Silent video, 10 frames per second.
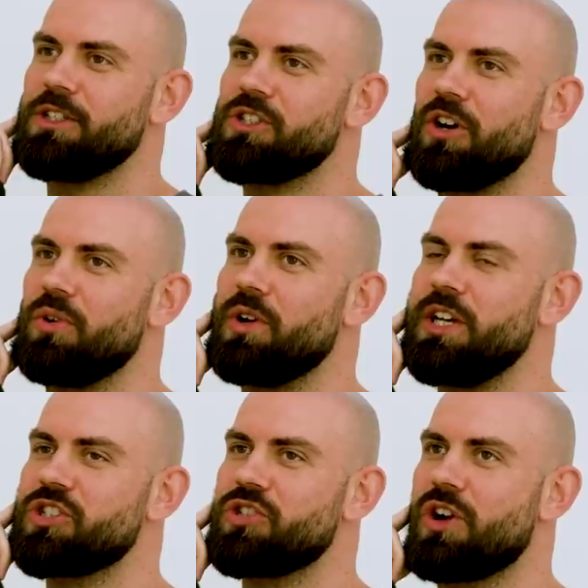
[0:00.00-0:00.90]
So
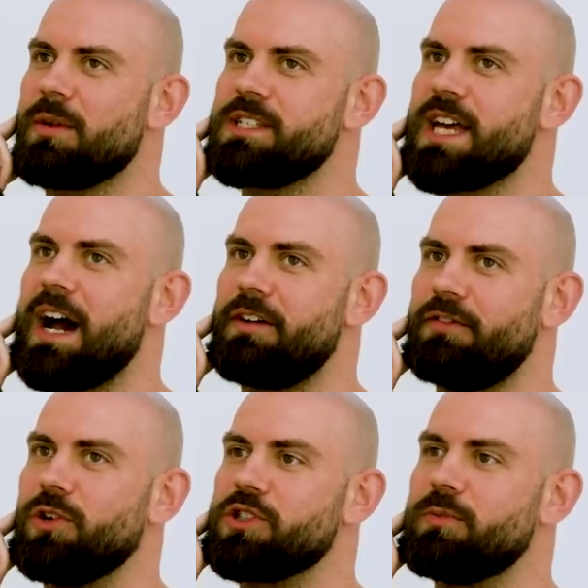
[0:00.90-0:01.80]
Instagram is at
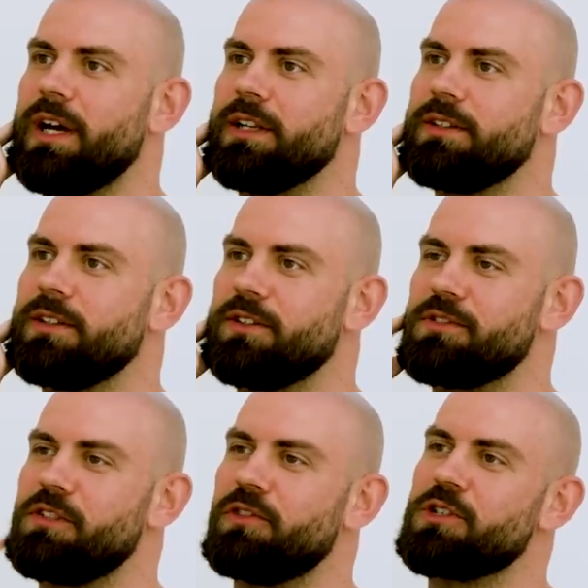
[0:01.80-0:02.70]
First Man.
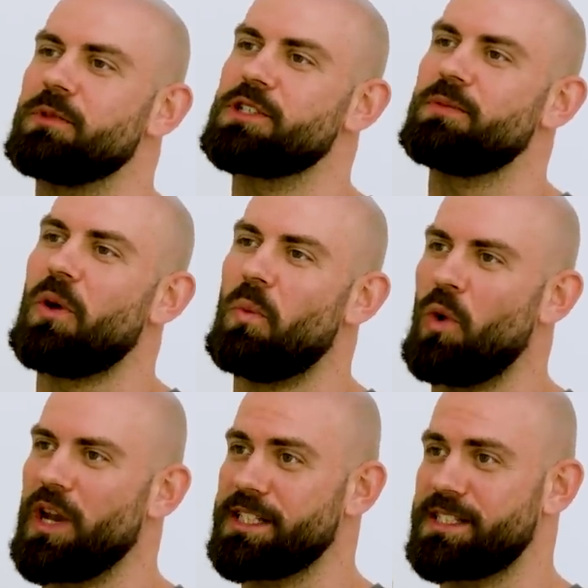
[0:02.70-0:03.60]
Obviously, First Man spelled
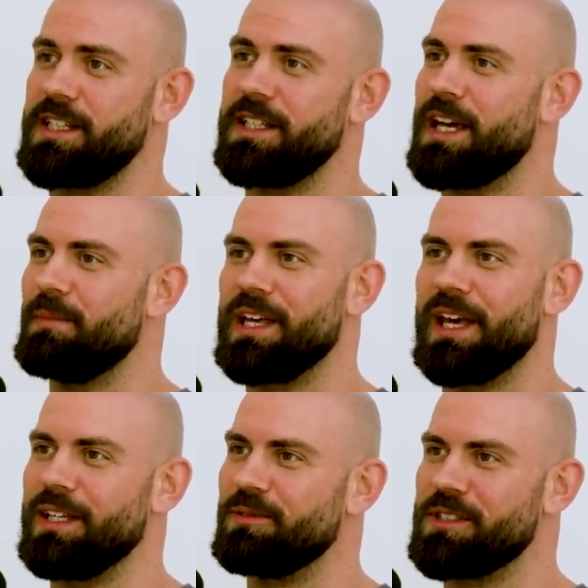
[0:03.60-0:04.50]
one S T M A
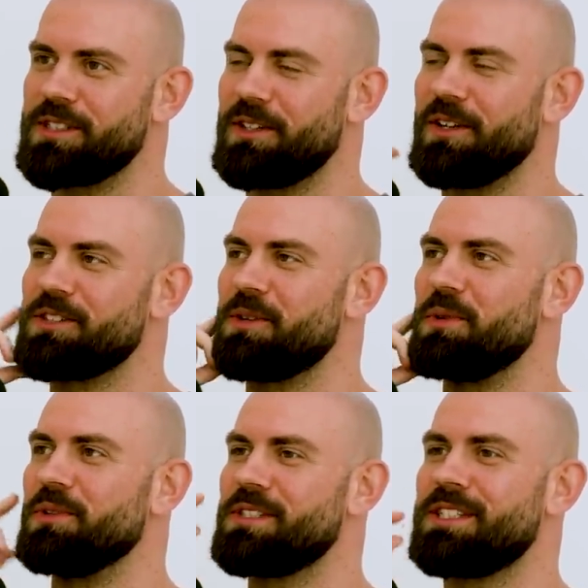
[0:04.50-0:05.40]
N. you know some
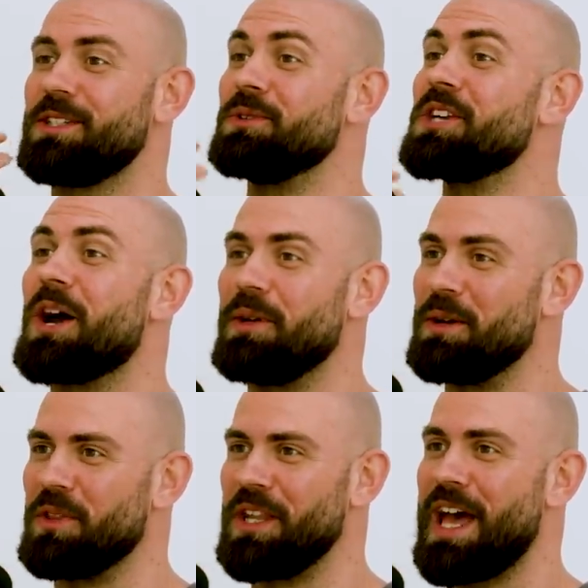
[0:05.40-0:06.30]
people still type it
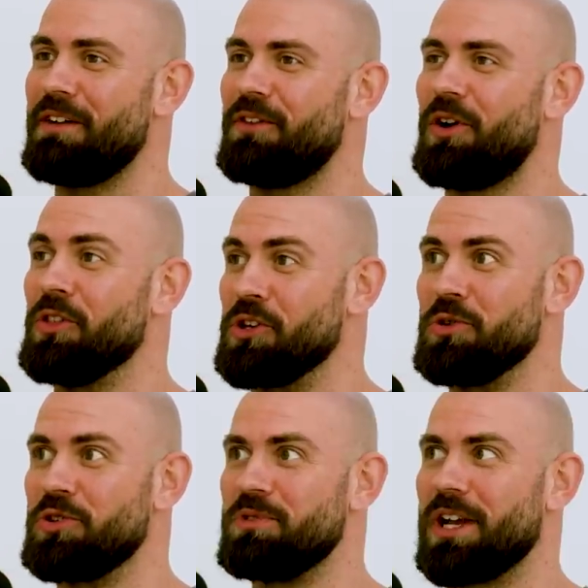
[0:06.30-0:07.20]
in with an F on the
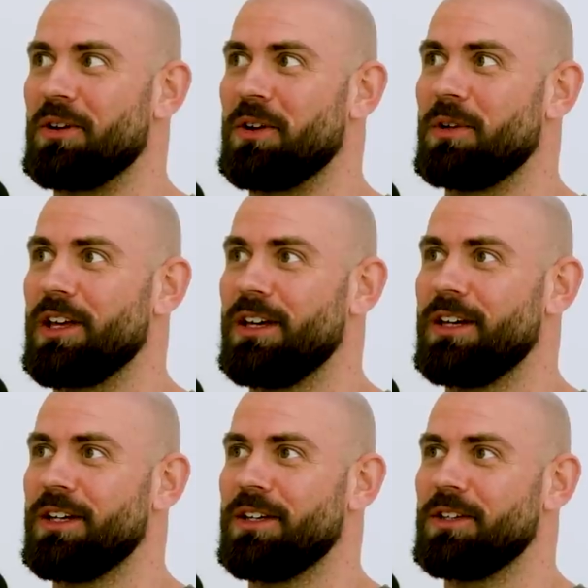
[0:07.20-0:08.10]
YouTube channel, and I'm like,
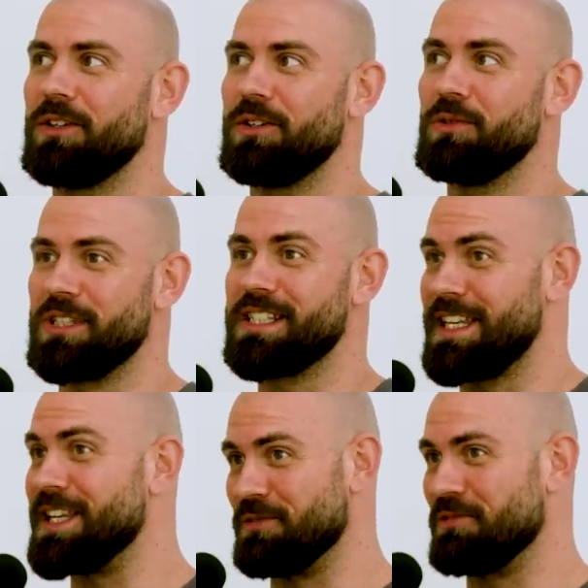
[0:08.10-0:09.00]
you, can
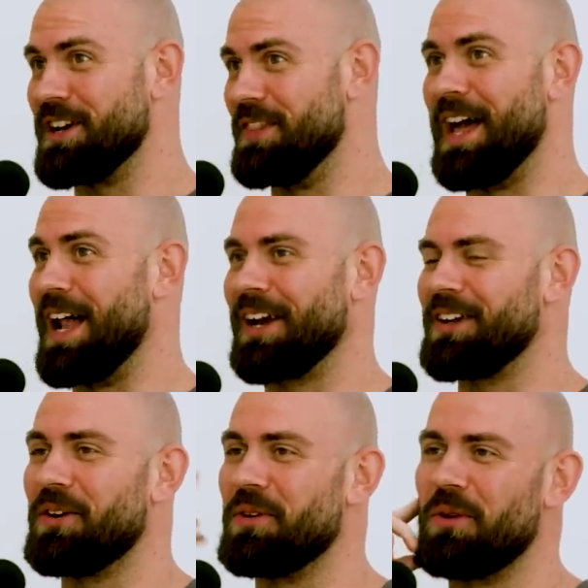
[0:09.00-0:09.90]
see it written there. Like
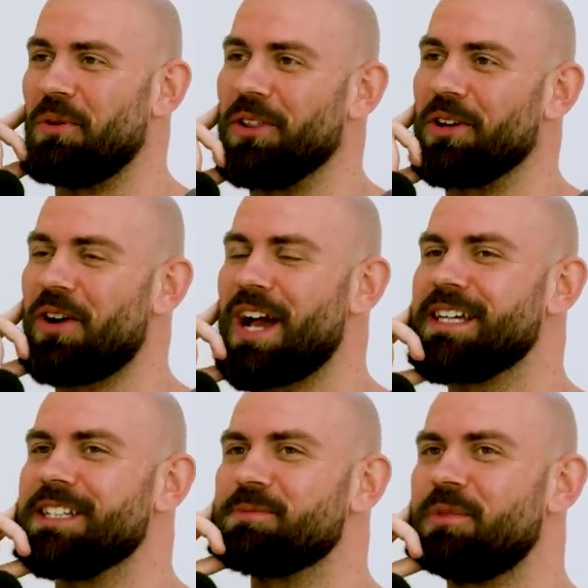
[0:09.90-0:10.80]
I don't know what the
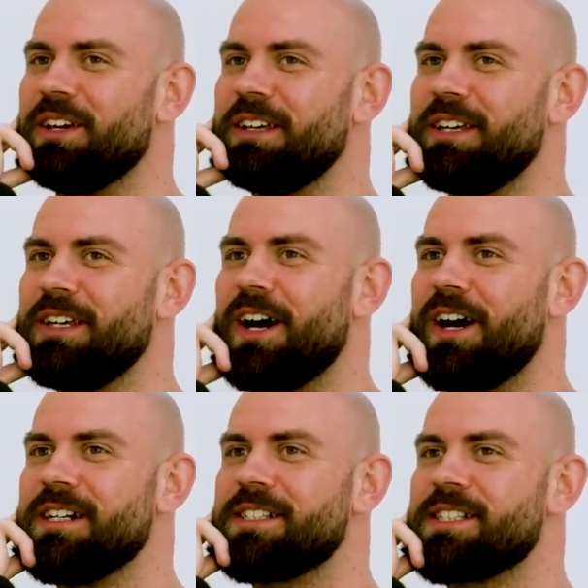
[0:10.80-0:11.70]
crack is, but
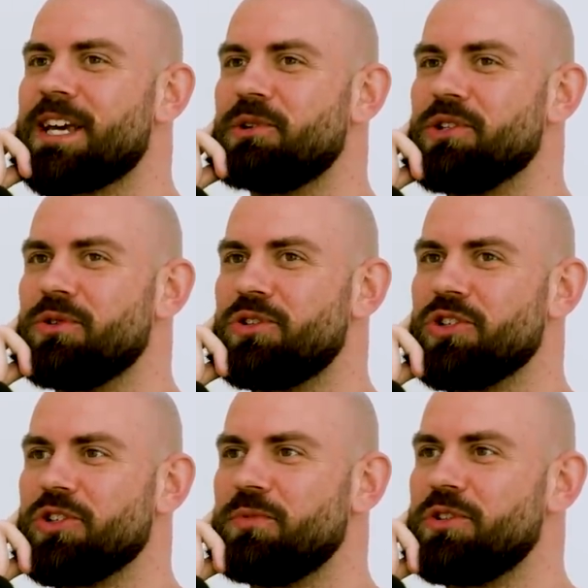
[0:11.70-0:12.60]
uh, it's the same on
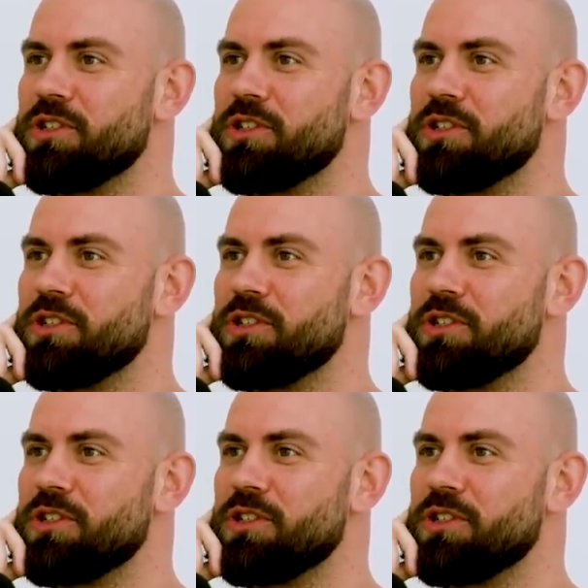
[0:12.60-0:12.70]
YouTube.